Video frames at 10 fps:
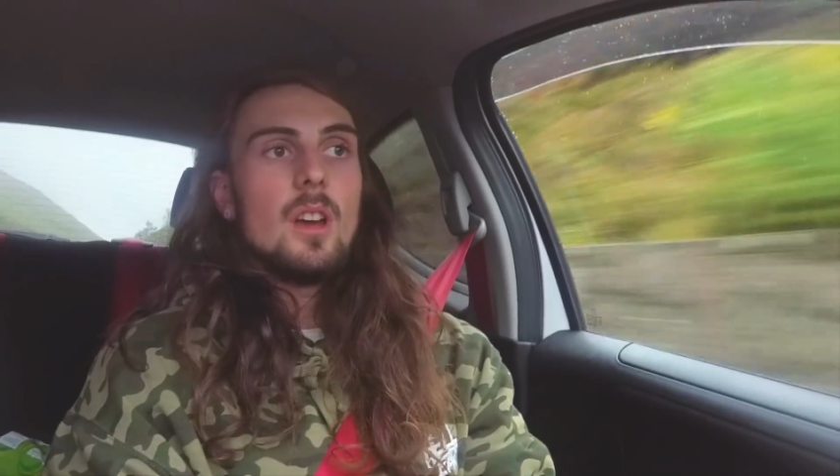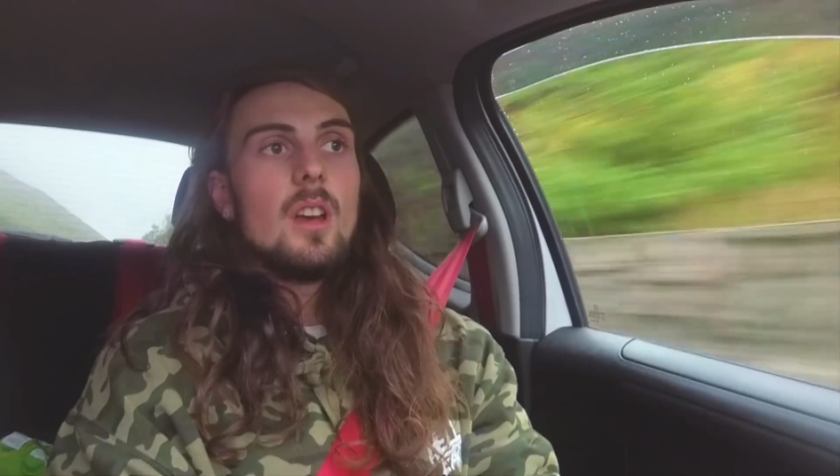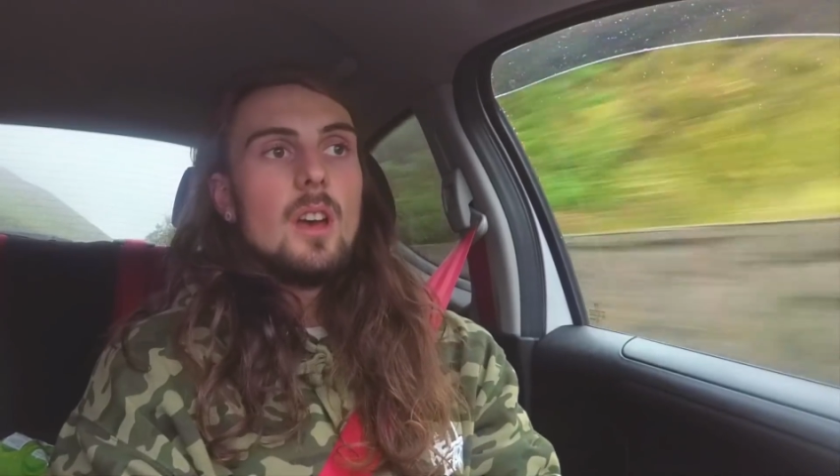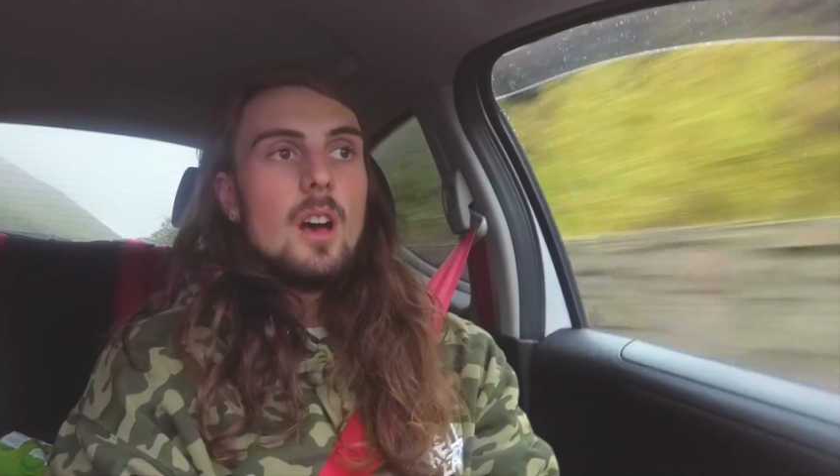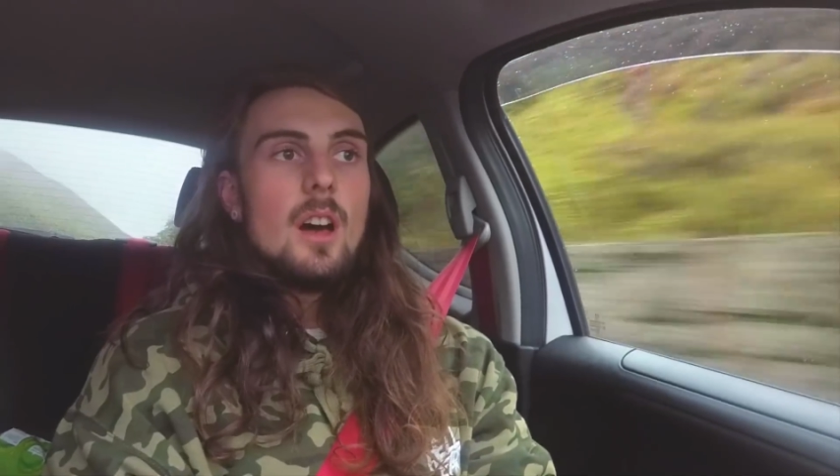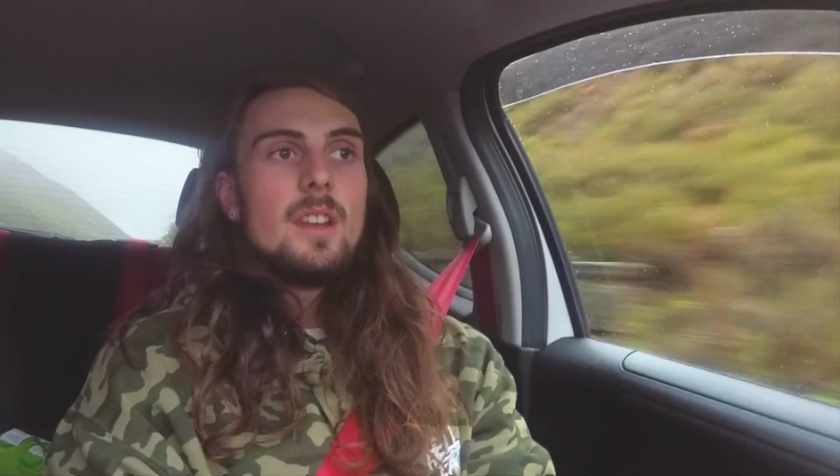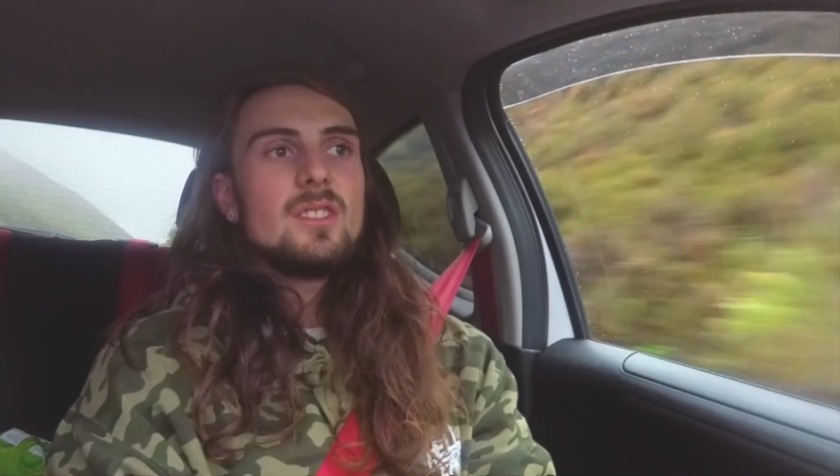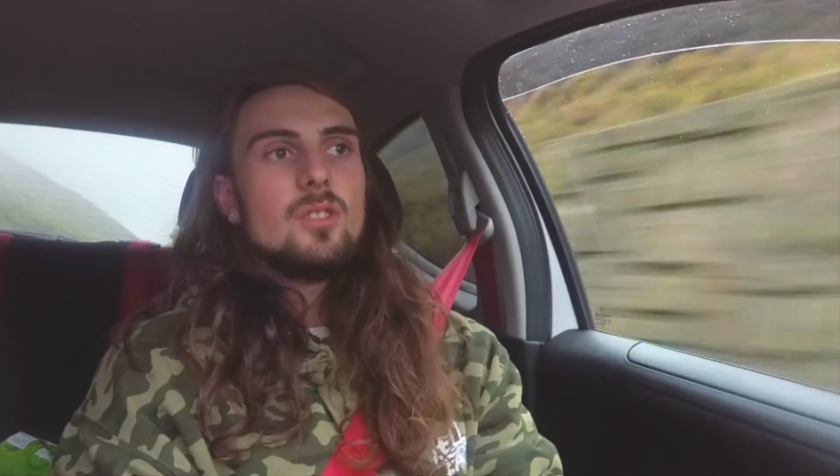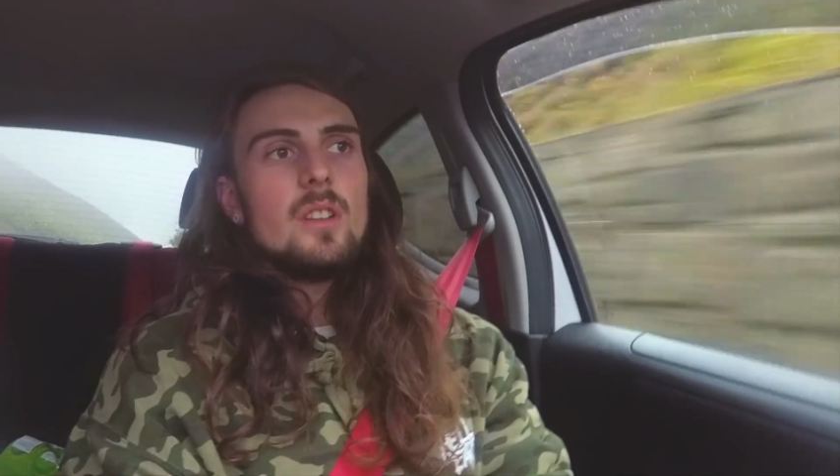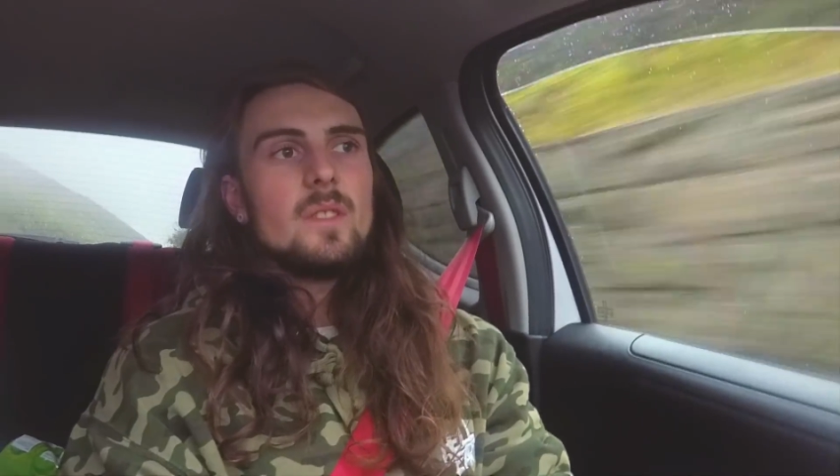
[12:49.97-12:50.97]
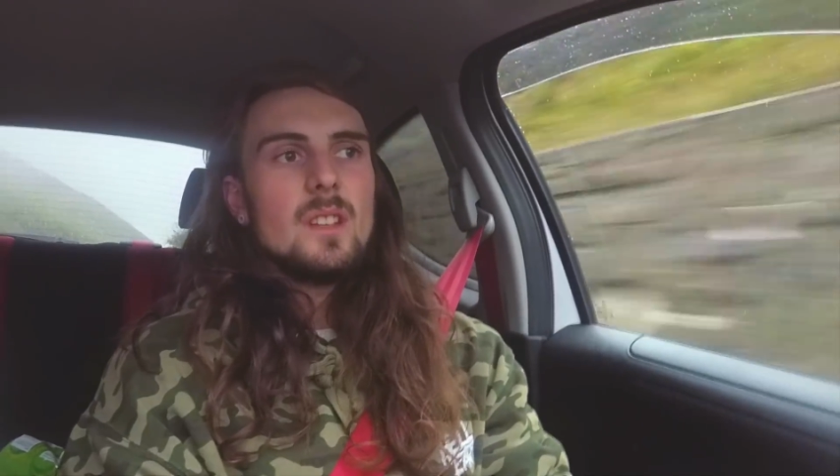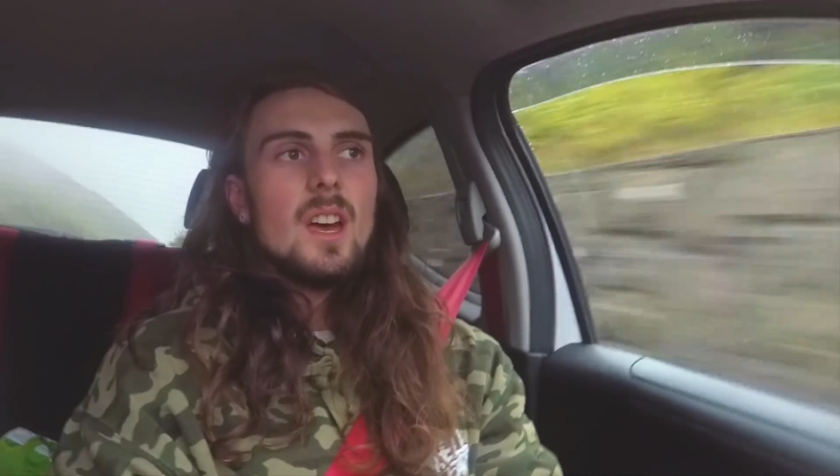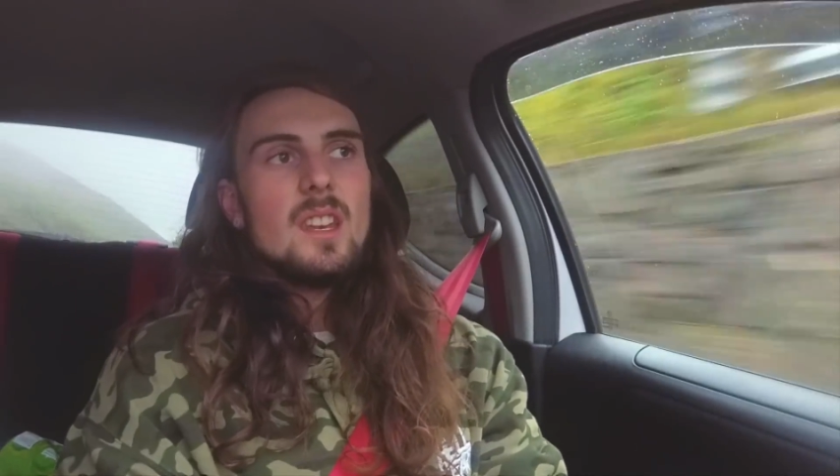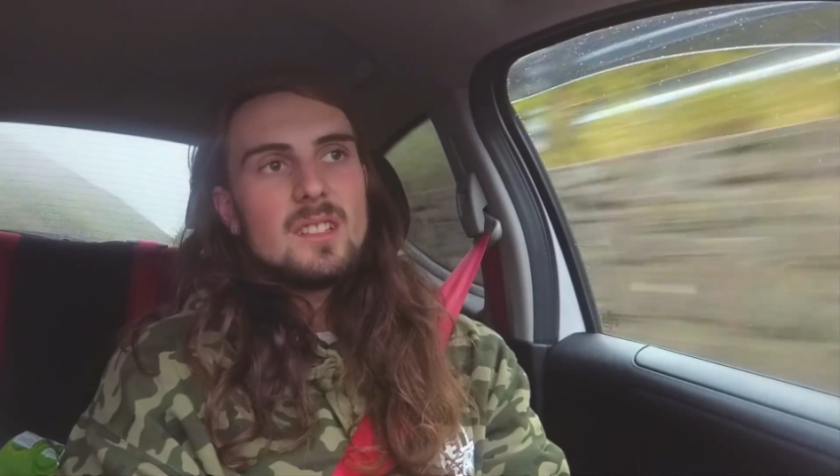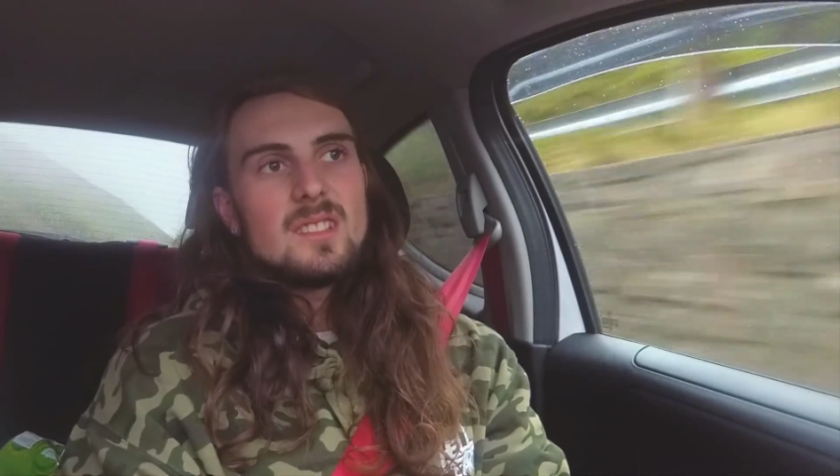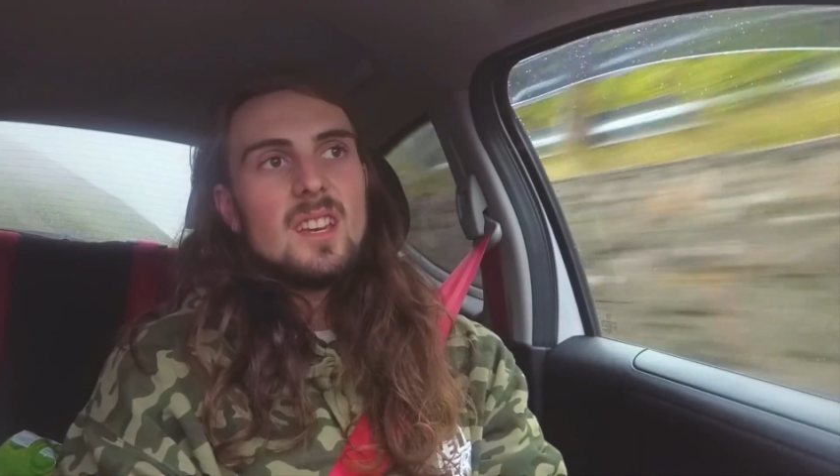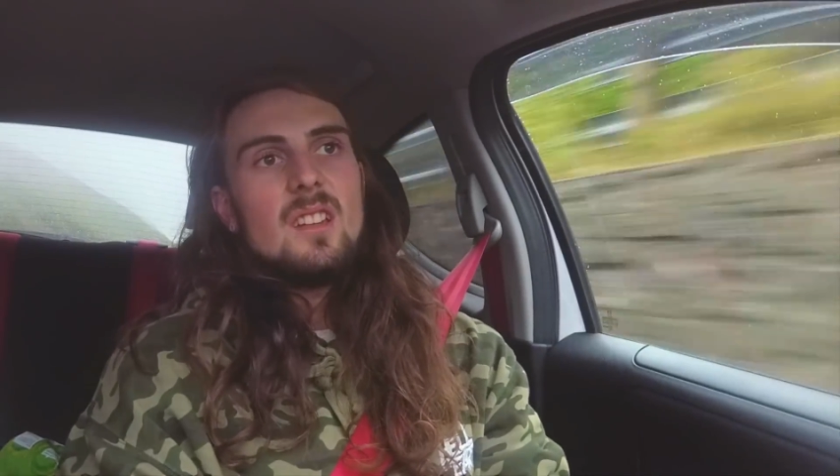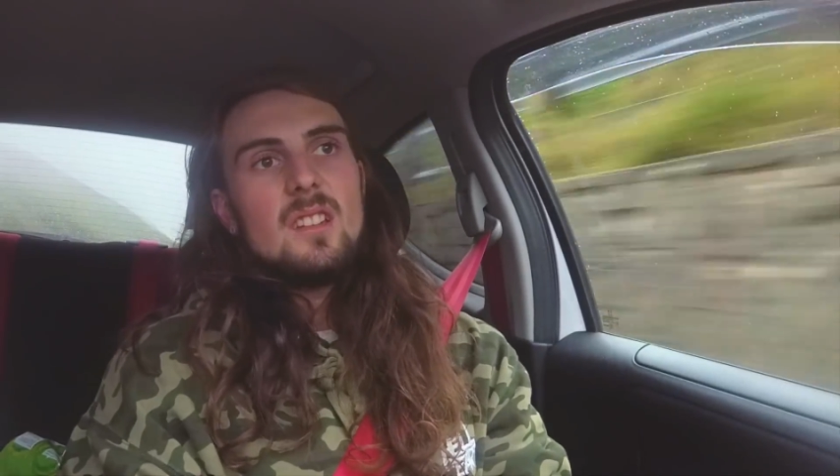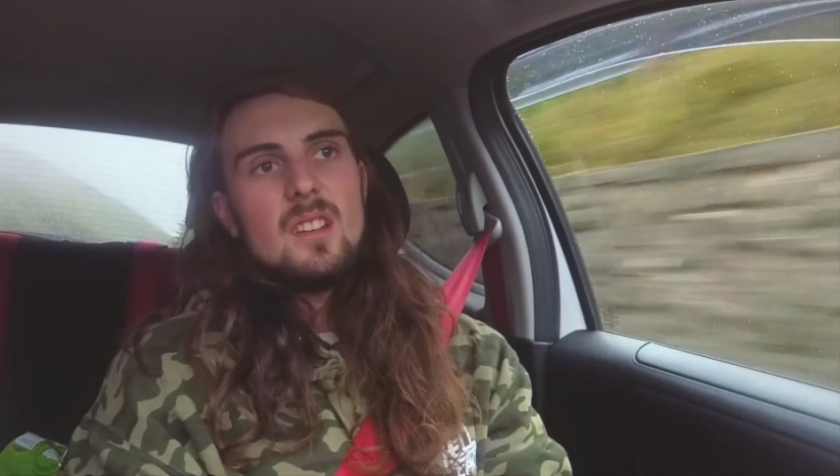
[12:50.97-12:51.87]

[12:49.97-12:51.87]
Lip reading: and it's not even that entertaining